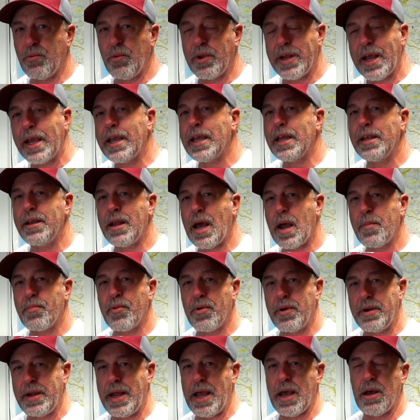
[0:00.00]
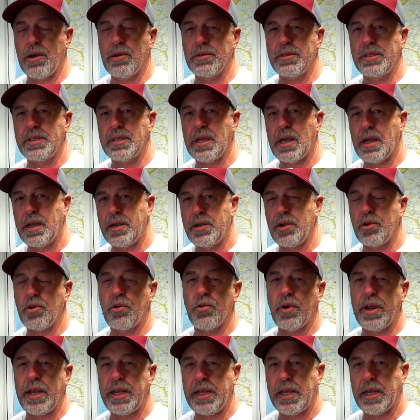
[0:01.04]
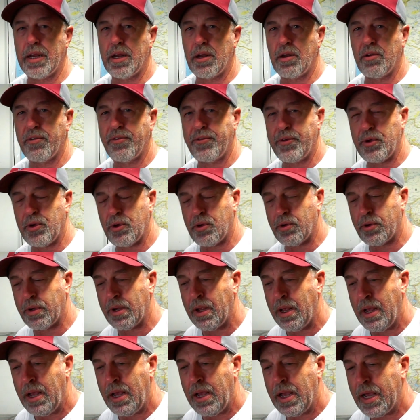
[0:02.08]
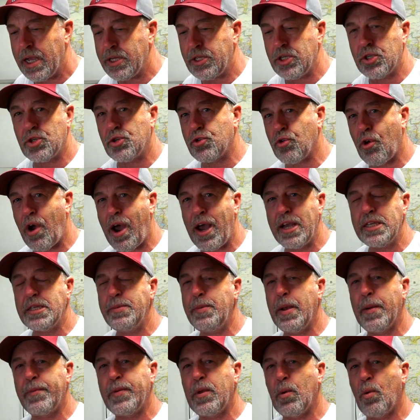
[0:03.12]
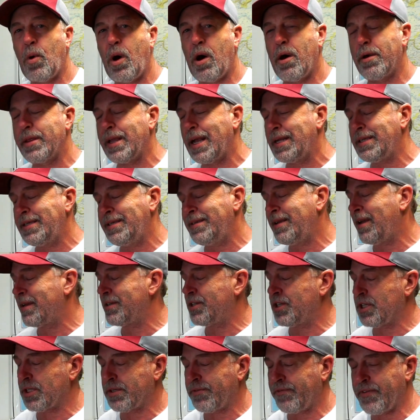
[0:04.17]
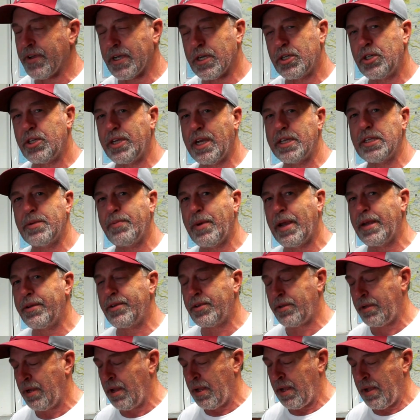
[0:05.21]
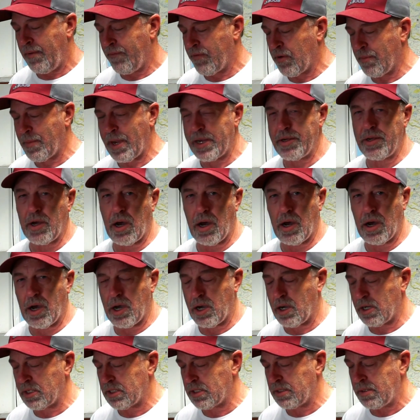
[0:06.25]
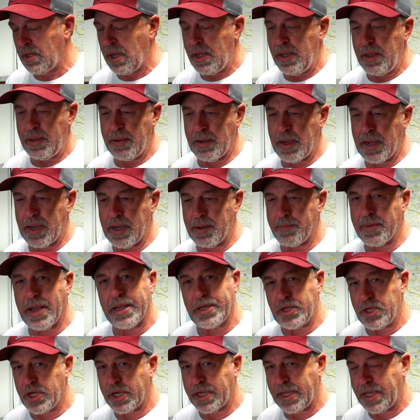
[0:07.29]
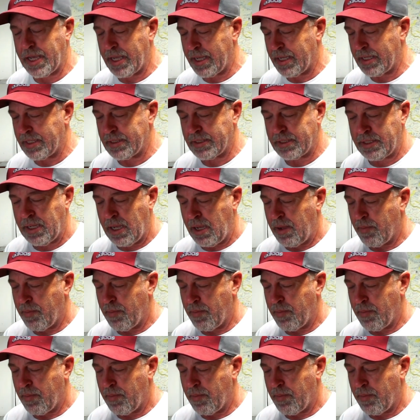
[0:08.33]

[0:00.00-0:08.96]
when I cannot pronounce an ingredient in a food. It just drives me up the wall, and that's not just fish. That's for my dogs, my chickens,